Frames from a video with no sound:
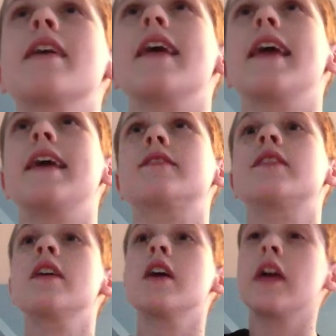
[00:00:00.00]
at
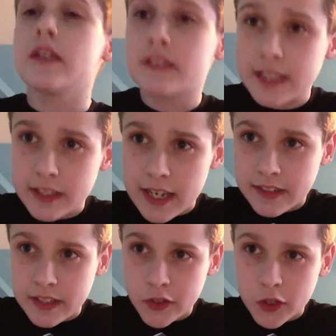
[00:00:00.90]

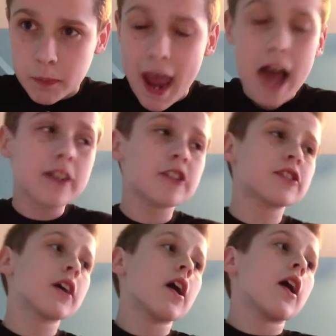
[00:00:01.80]
Caesar's
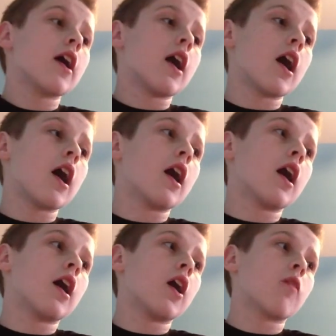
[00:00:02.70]
Palace,
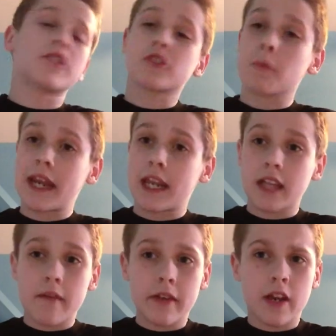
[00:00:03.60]
WrestleMania
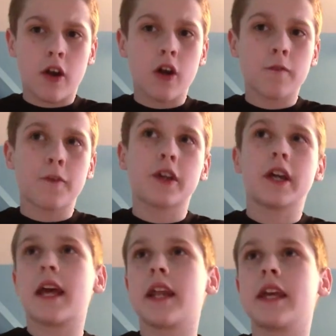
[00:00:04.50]
11 in Hartford,
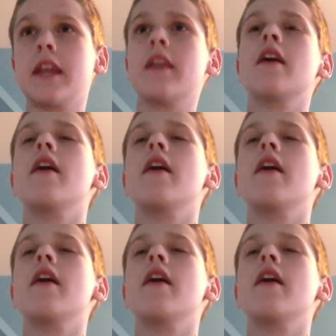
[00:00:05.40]
Connecticut,